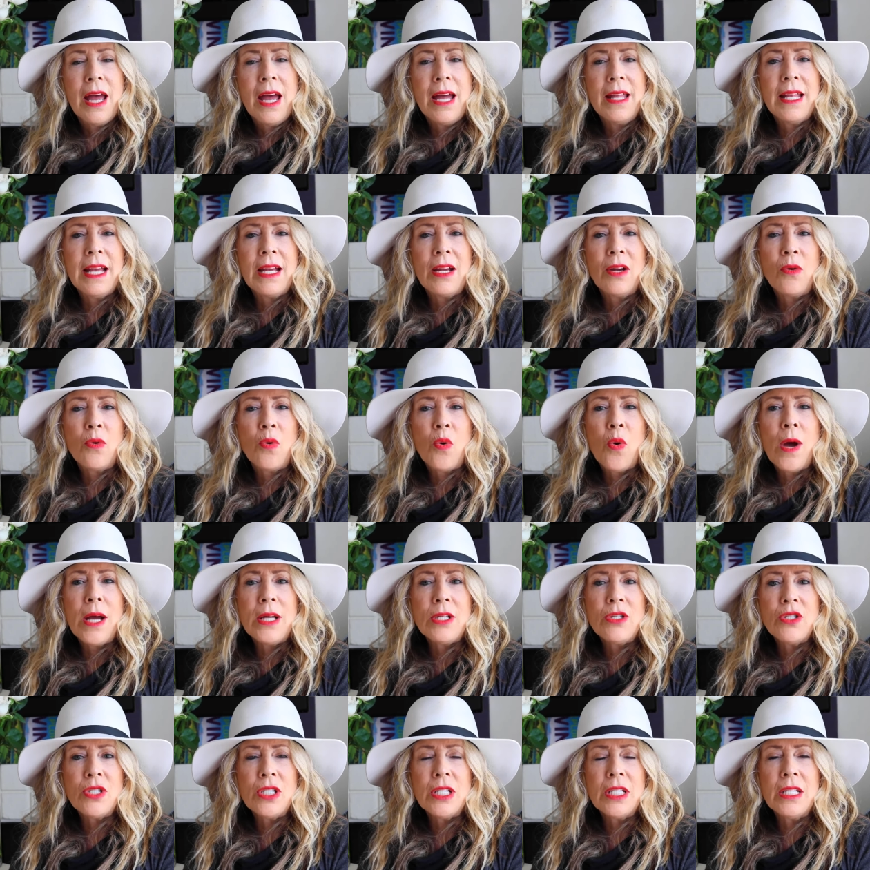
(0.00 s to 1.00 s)
And then
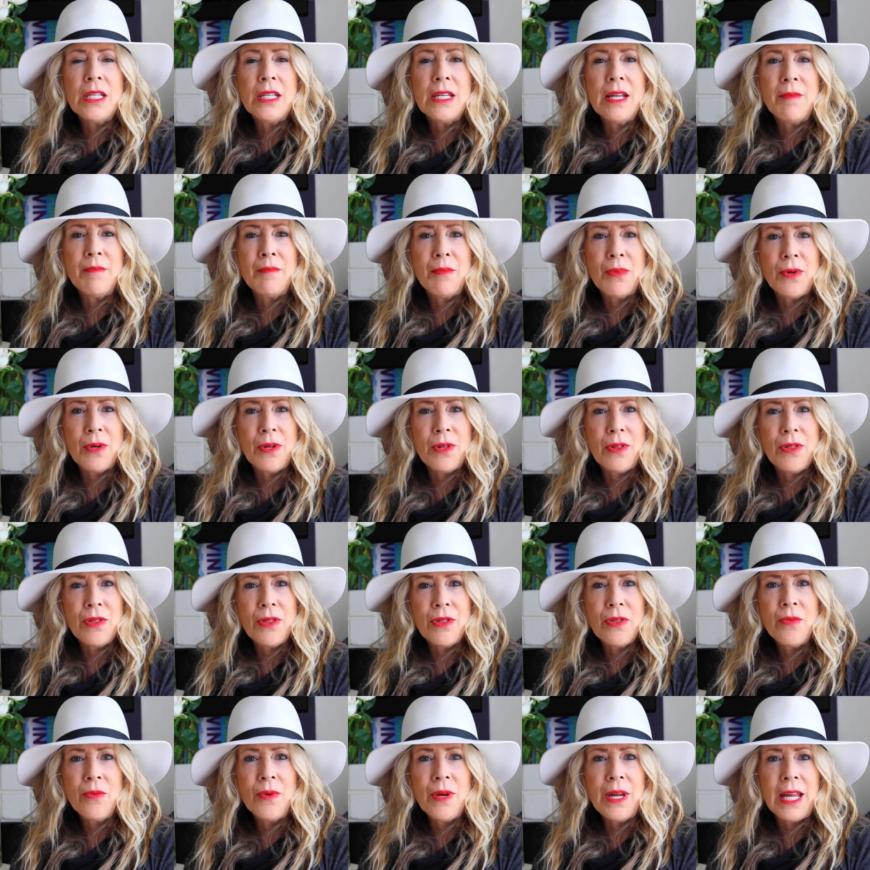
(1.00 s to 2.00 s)
question number
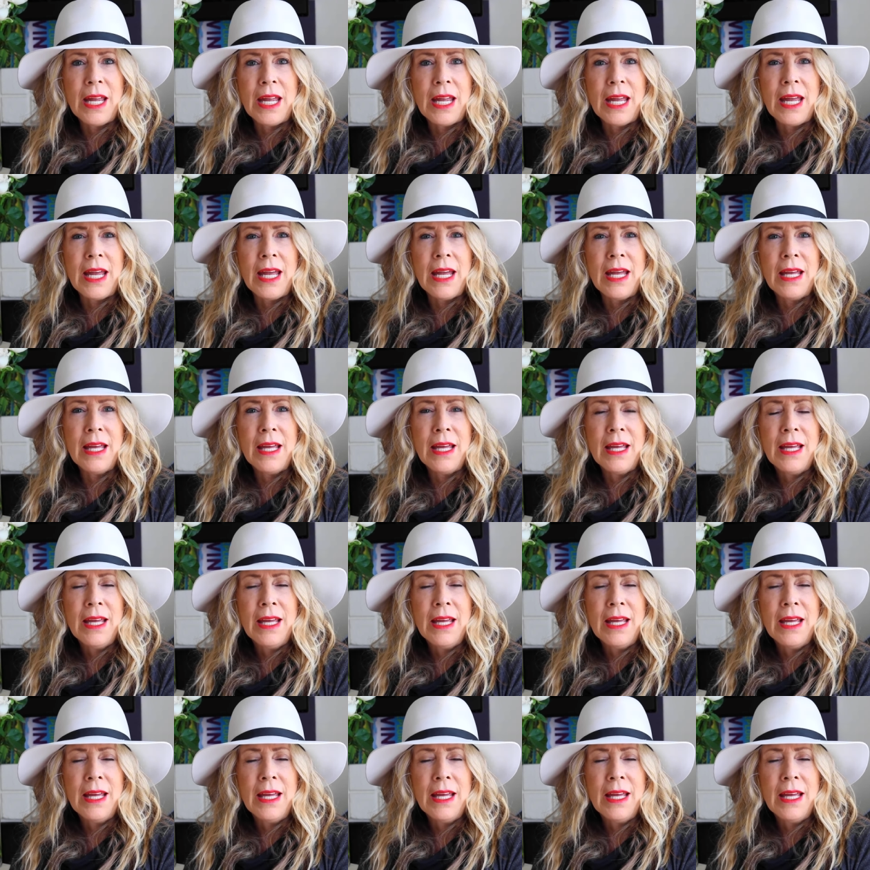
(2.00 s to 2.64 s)
three